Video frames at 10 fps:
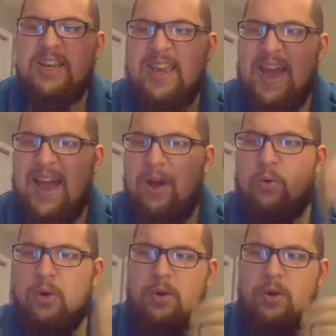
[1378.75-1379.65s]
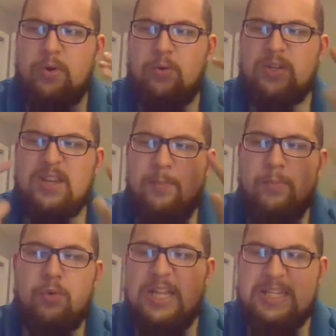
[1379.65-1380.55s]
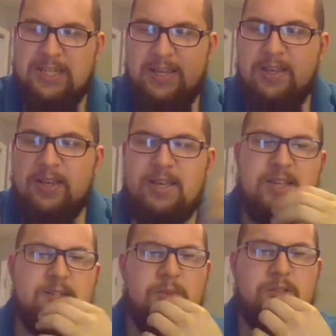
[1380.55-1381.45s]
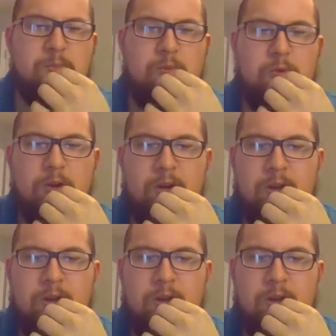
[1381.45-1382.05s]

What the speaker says: yeah or a boo. It's not moralistic. It's more